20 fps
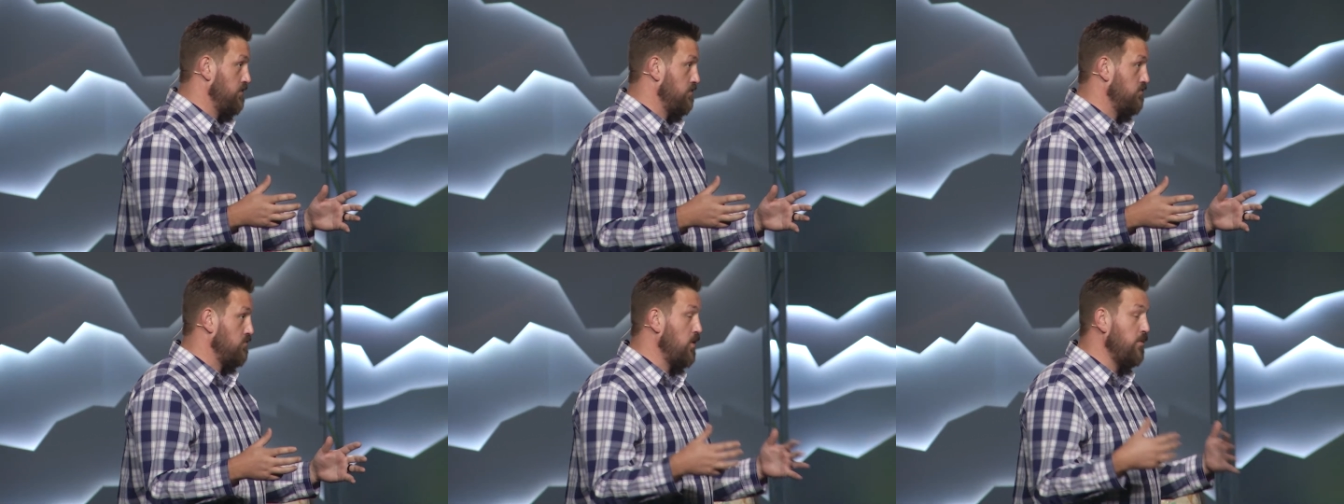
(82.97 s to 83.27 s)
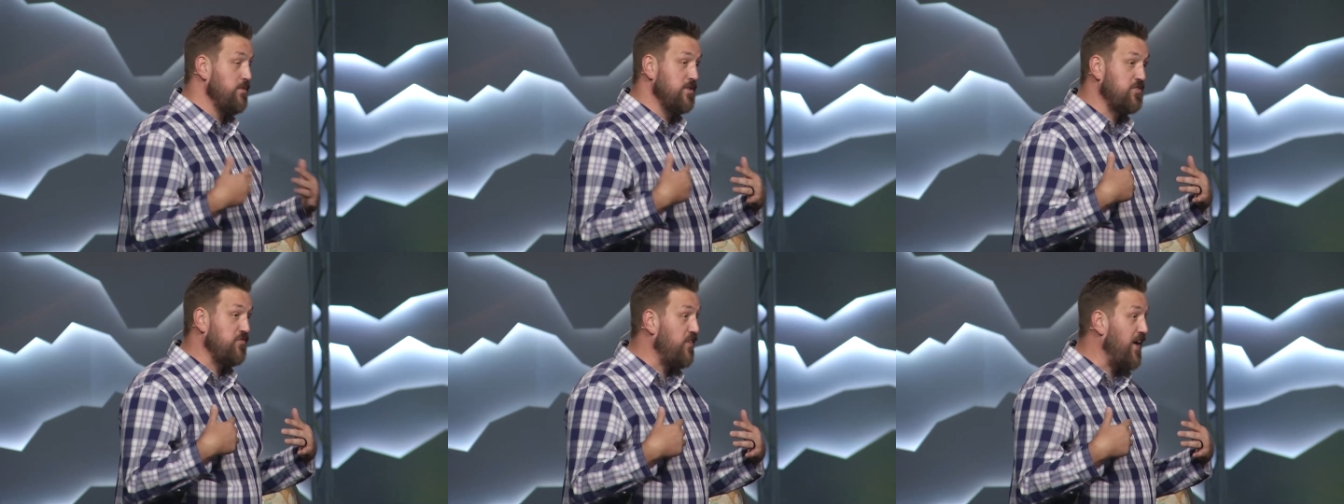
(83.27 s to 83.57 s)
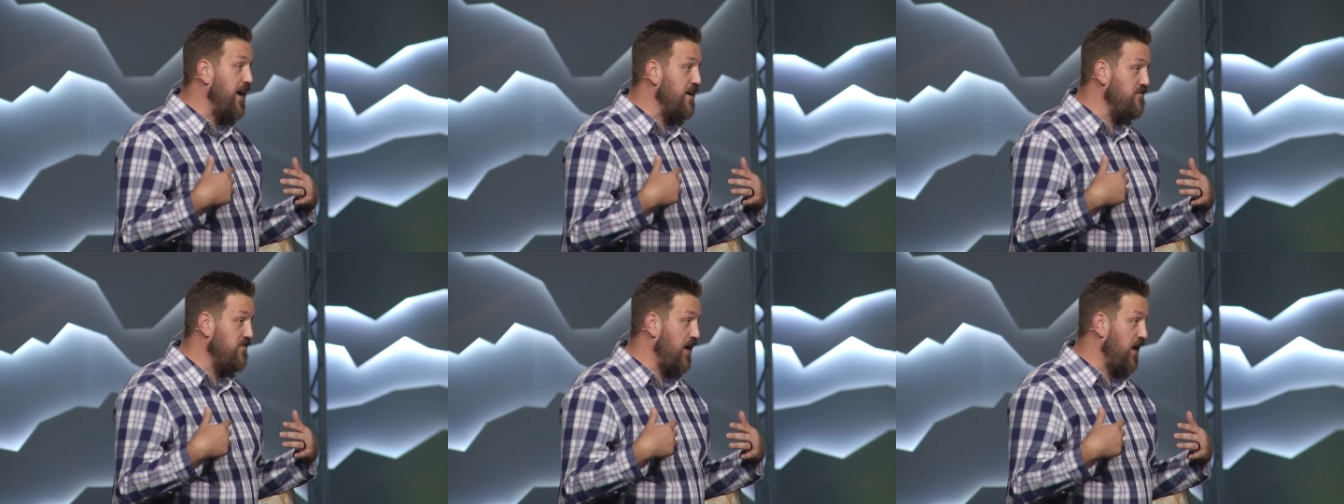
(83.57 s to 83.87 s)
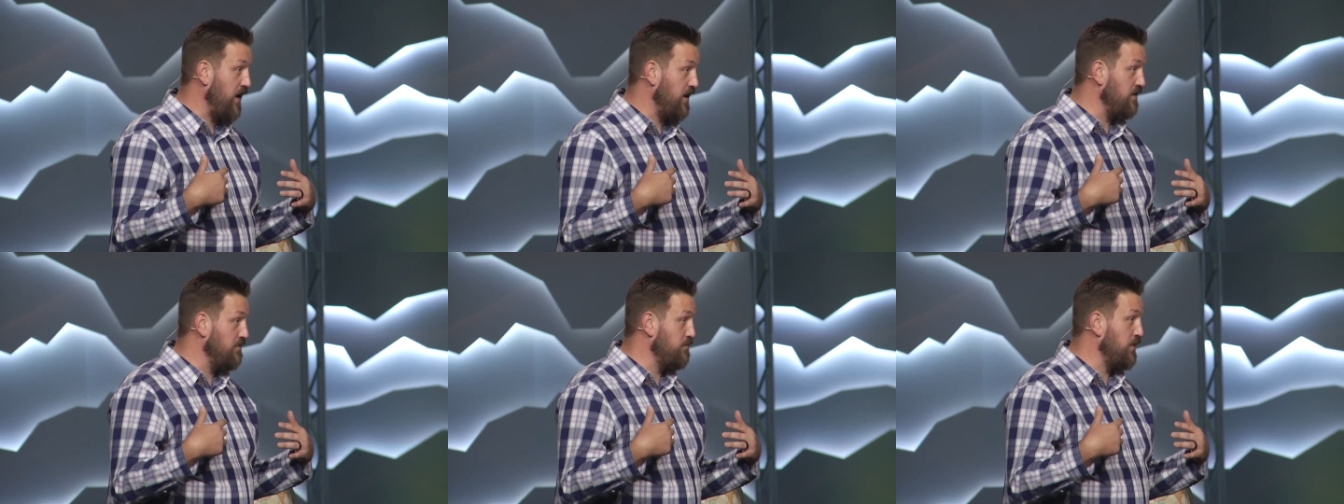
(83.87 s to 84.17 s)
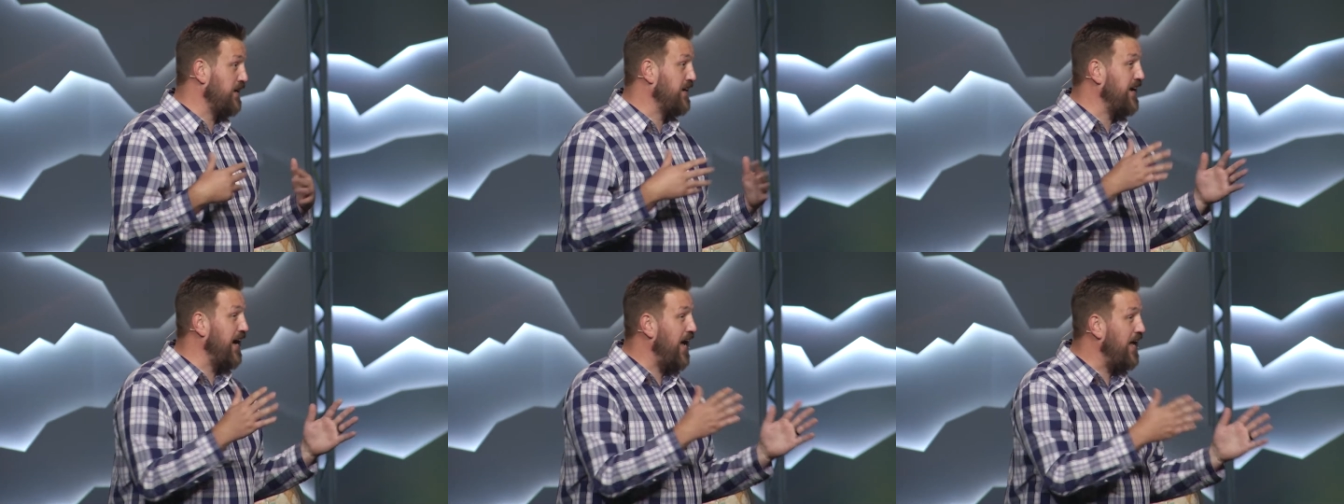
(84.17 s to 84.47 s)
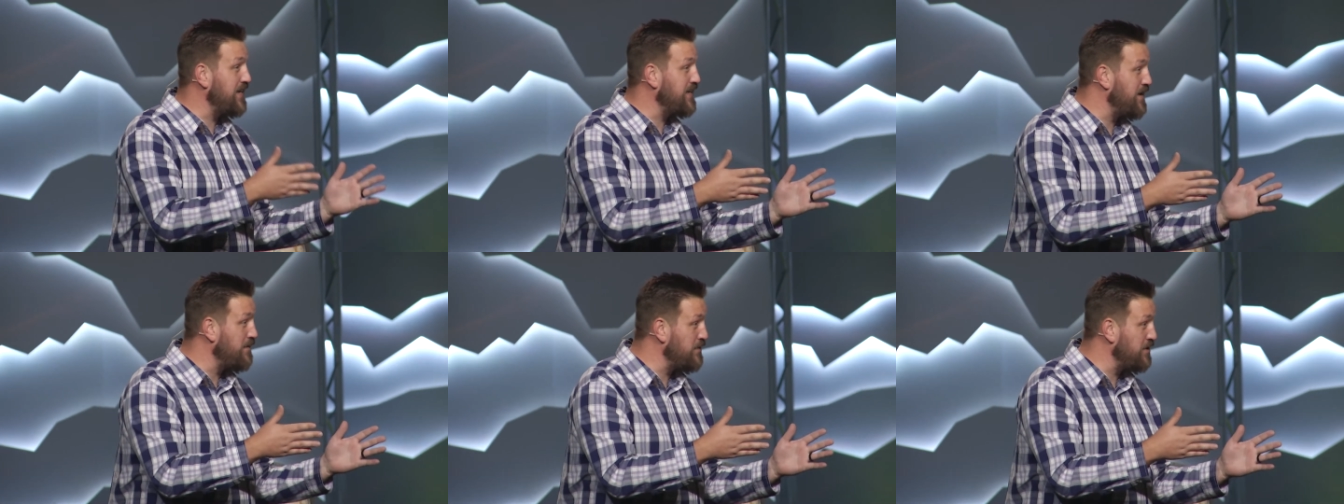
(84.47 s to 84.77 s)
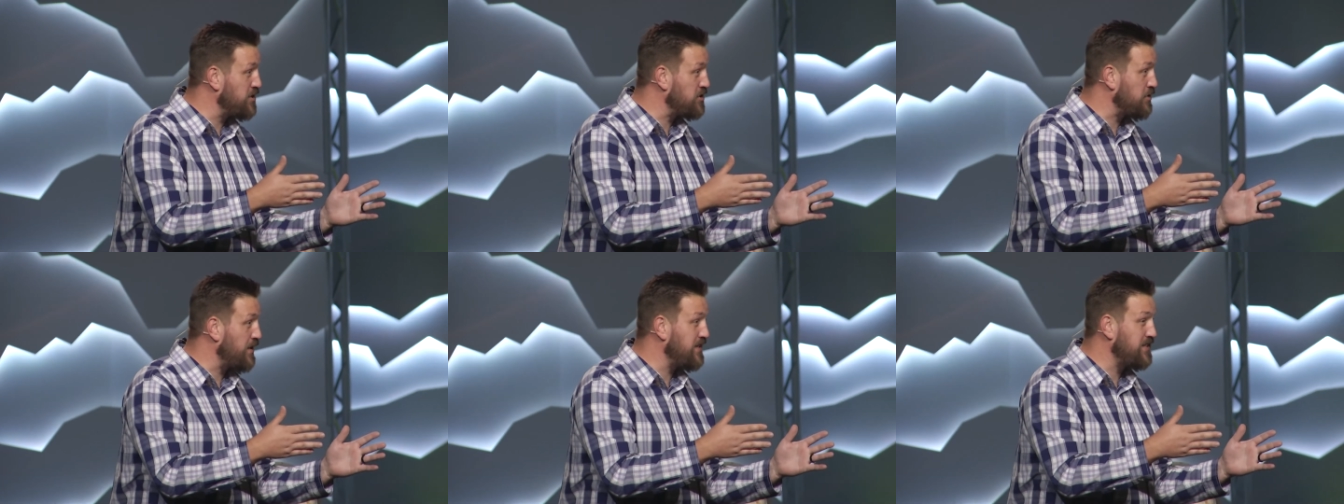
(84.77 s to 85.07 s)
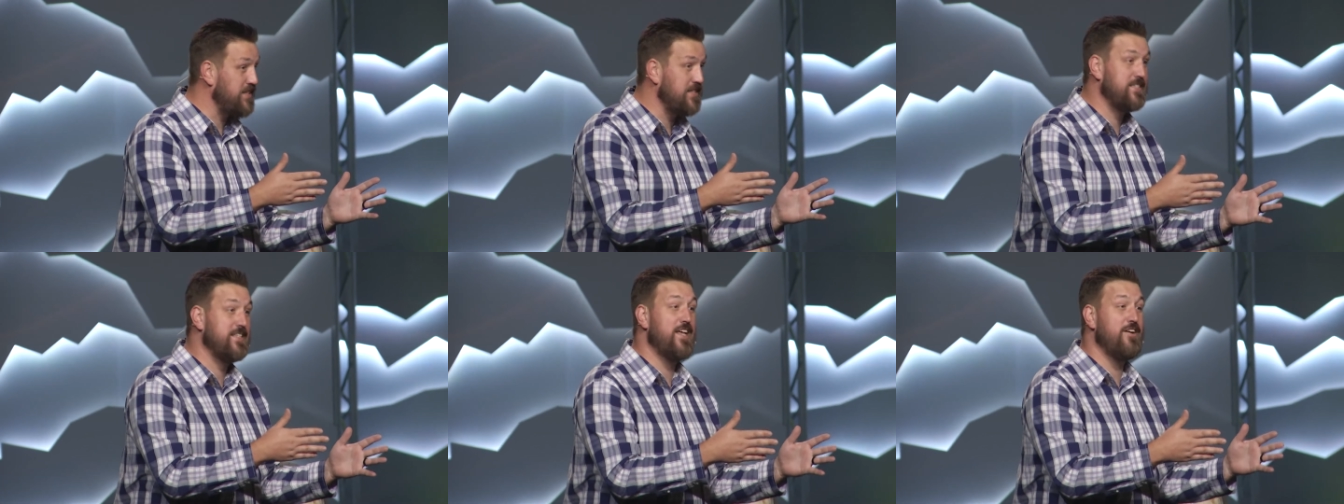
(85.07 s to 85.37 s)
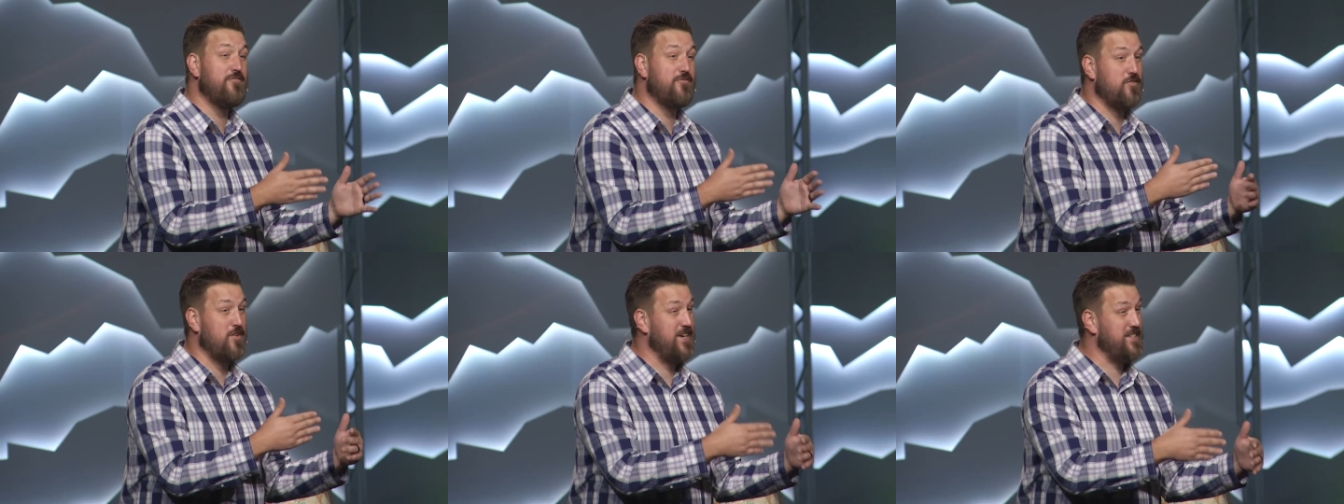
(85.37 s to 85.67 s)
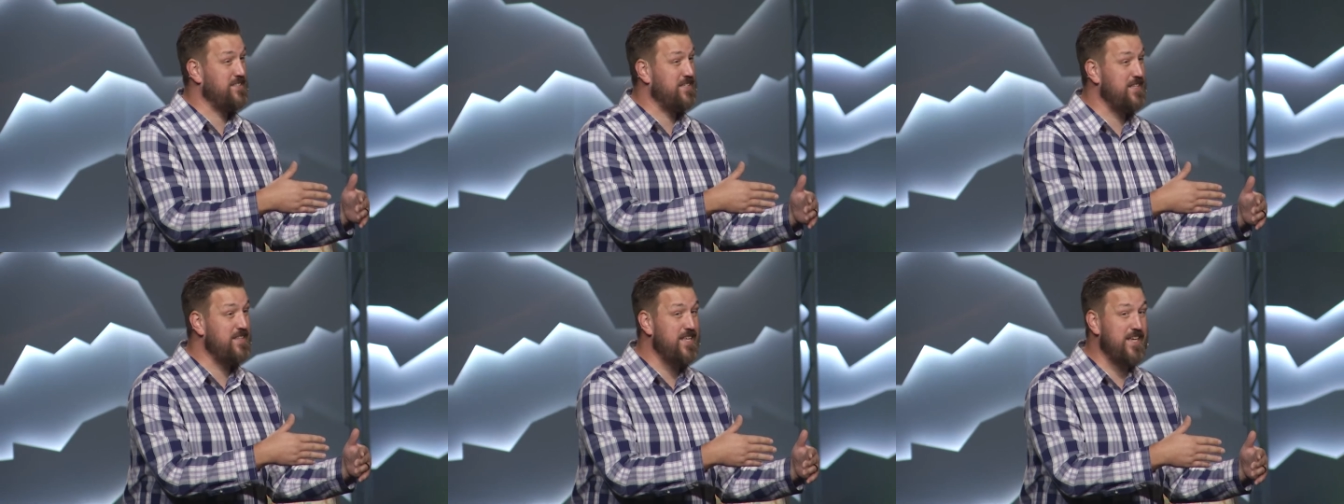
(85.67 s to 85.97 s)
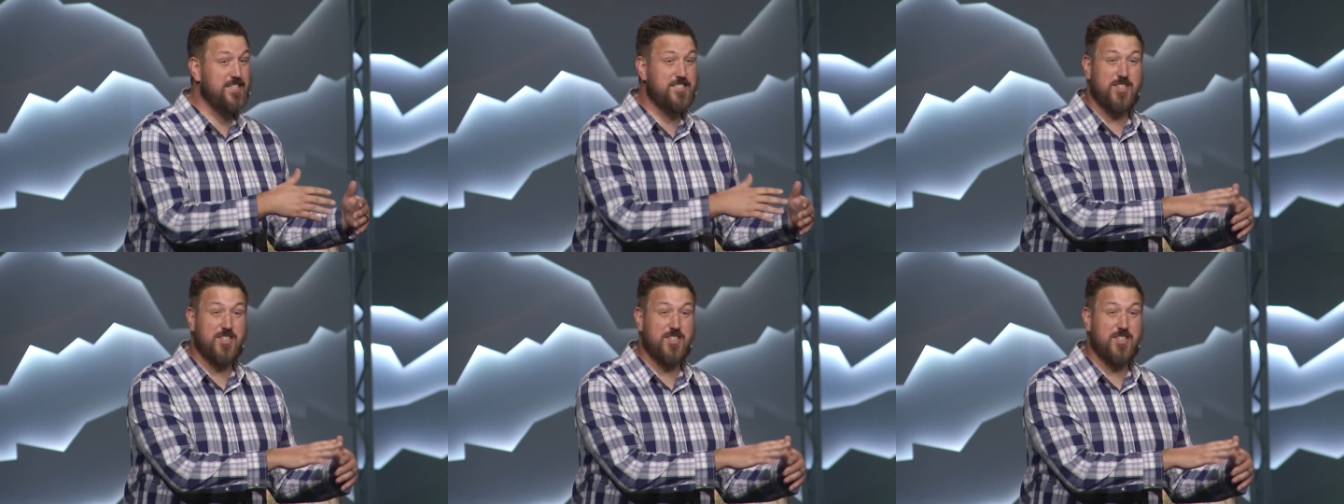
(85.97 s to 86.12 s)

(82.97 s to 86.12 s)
Romans 5 8. But God demonstrates his love for us in this,